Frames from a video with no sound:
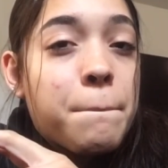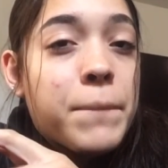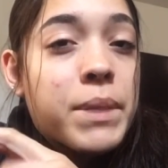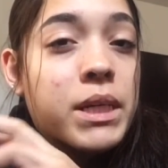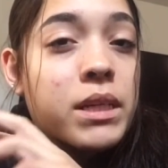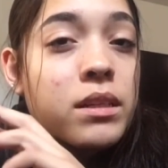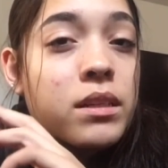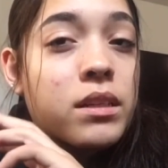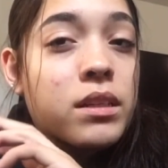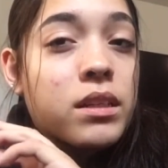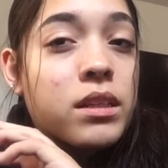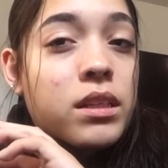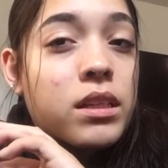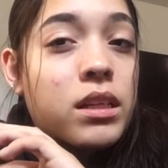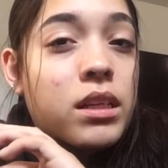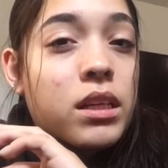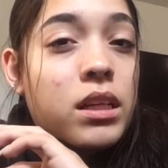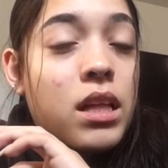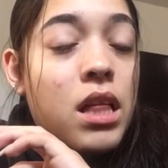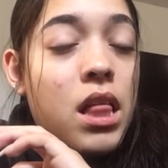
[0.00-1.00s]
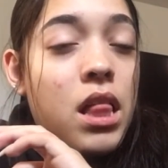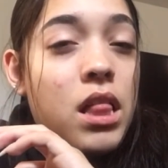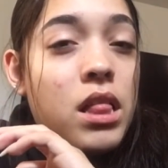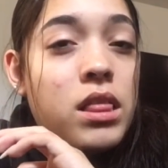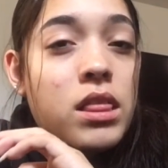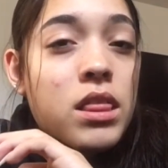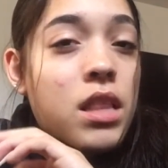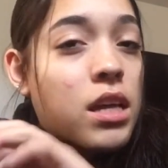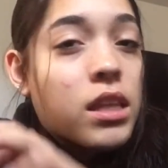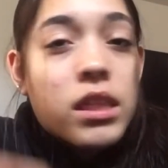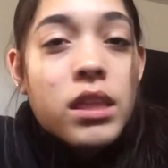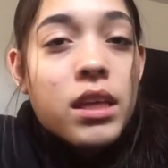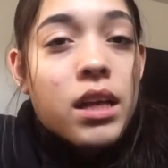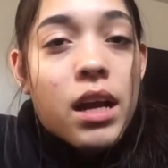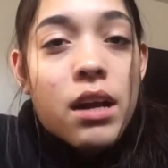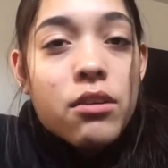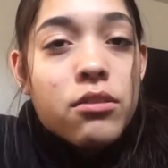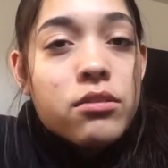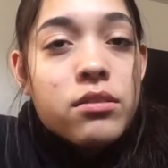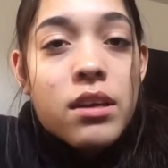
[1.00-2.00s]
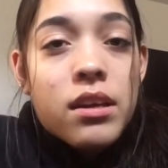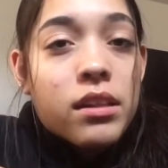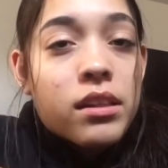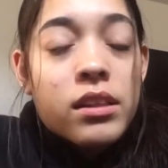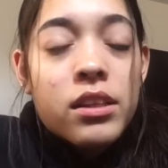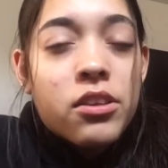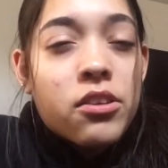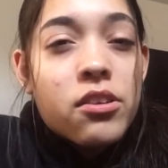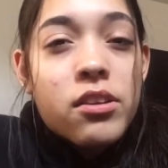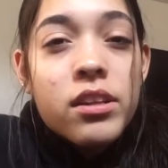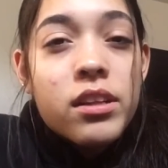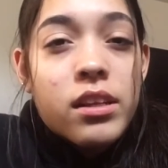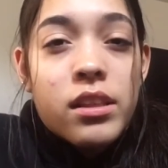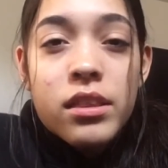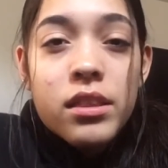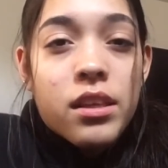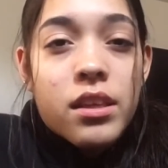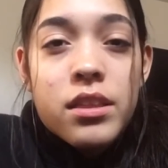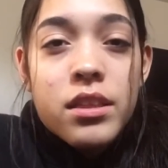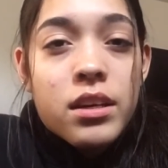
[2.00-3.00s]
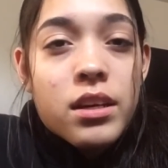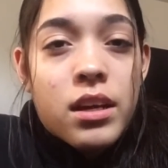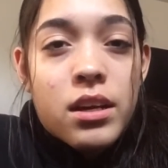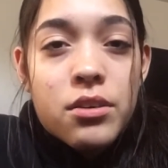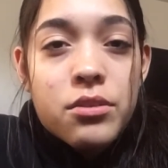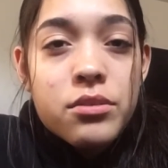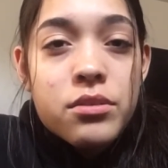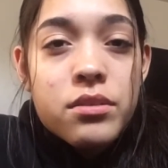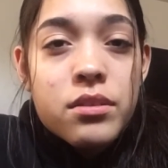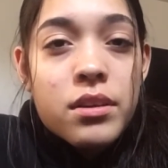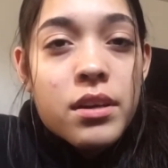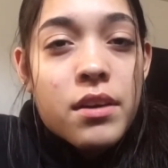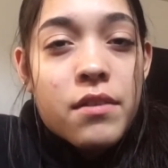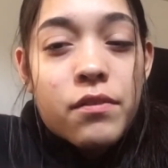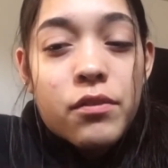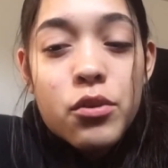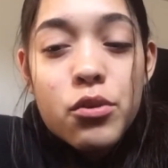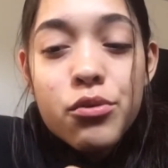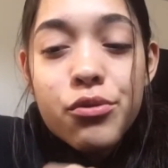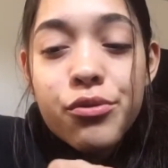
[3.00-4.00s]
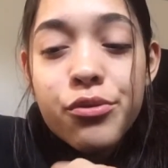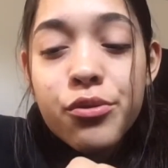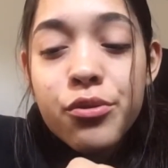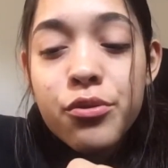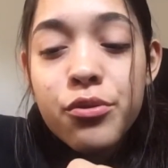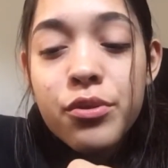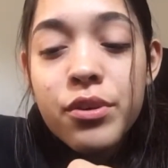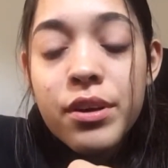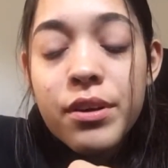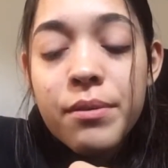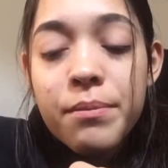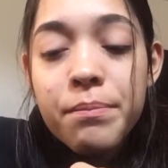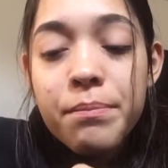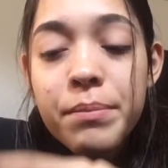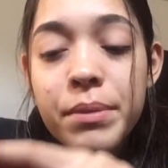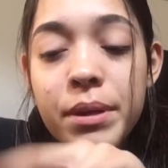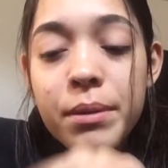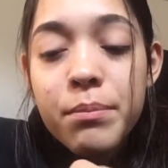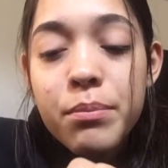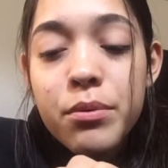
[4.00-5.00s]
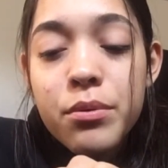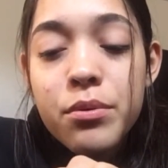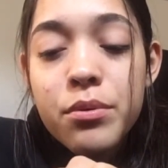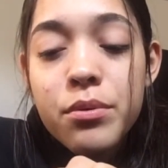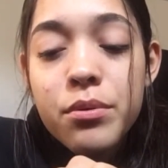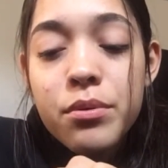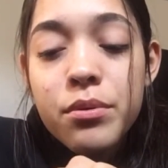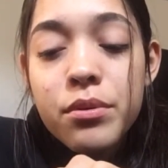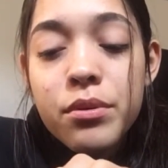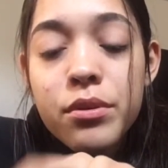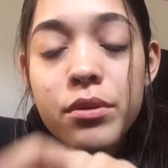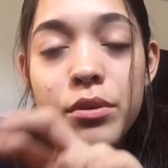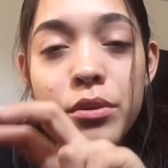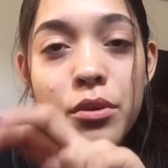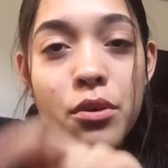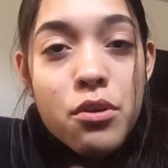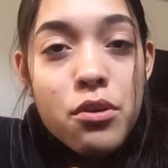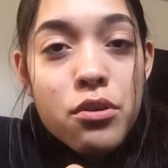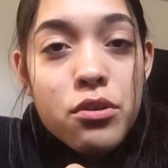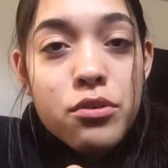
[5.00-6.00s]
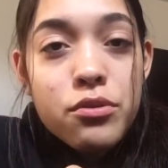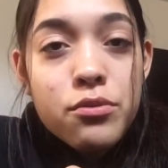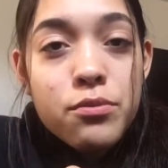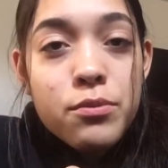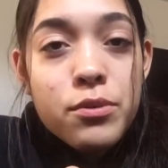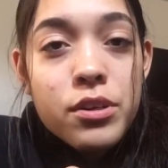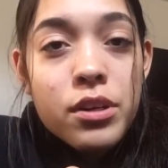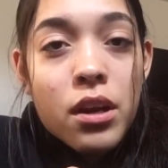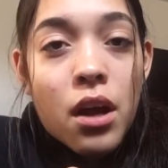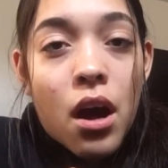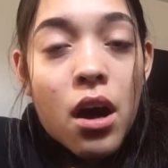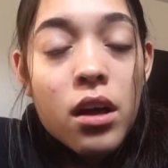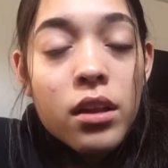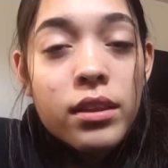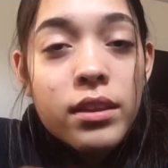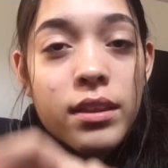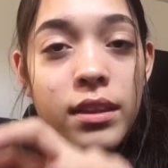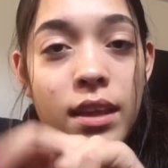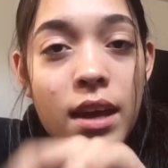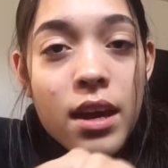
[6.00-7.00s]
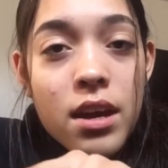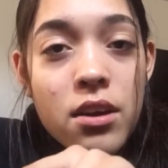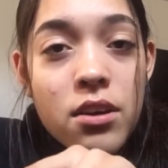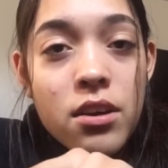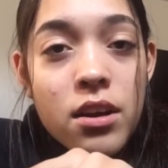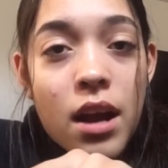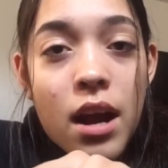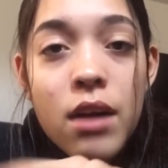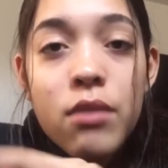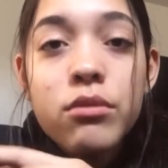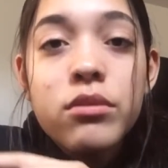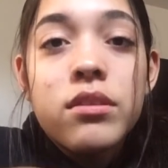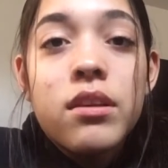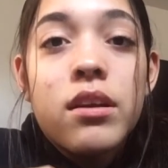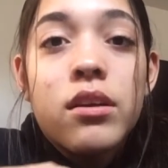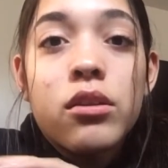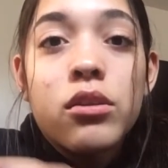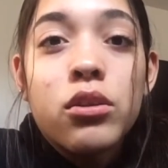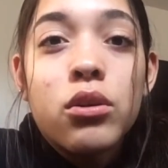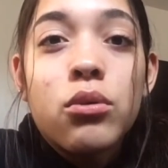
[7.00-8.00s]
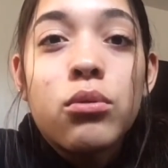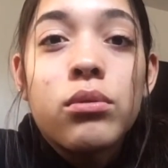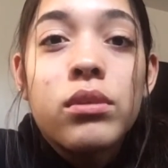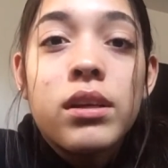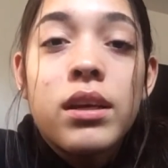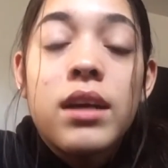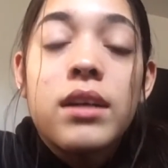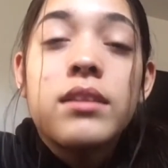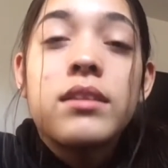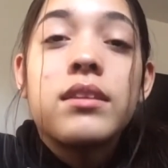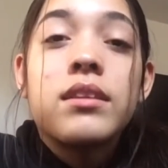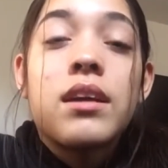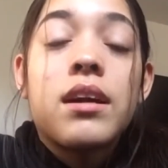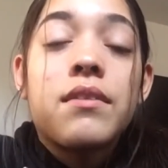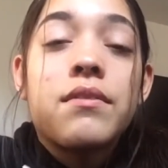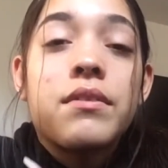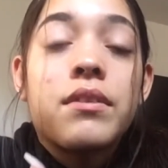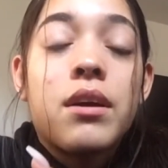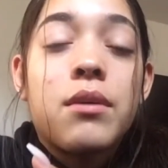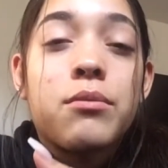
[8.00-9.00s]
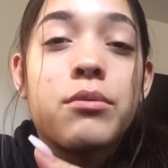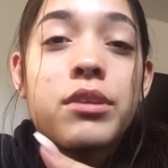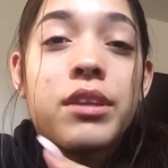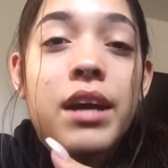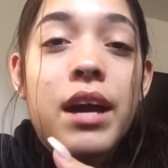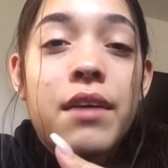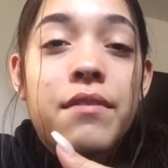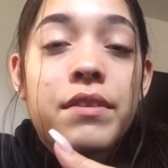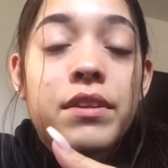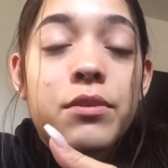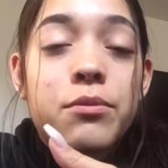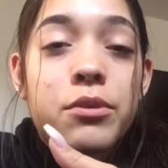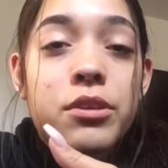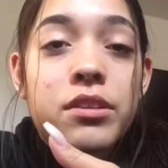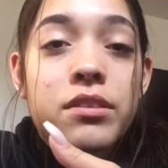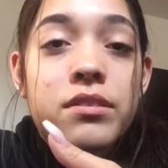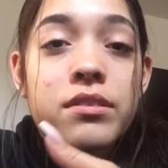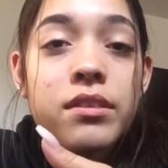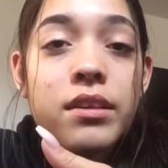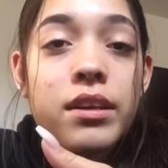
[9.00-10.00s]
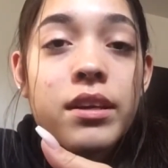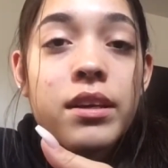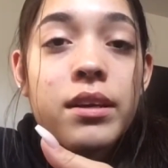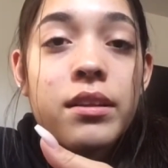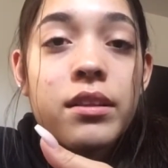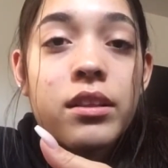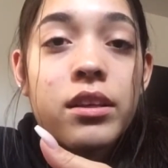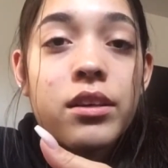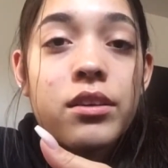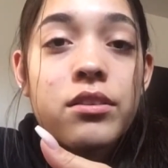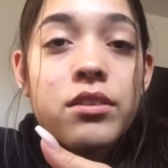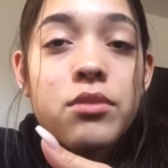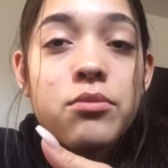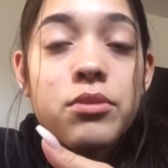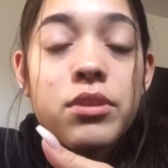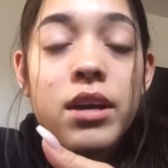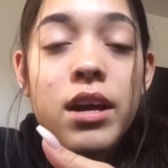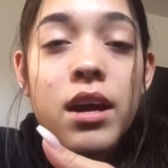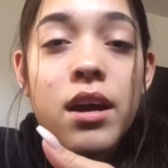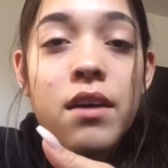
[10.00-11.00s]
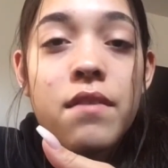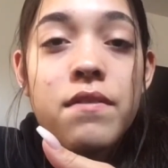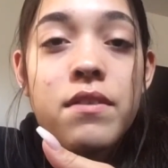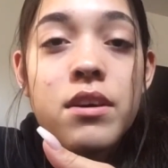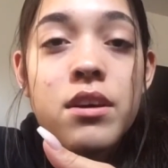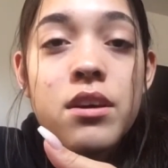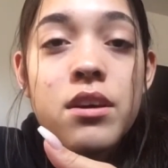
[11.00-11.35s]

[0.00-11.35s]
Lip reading: but nothing else. Like literally nothing else. If those 2 people, girls, were not there, I was like lonely. I wouldn't have anywhere to sit in lunch. I wouldn't have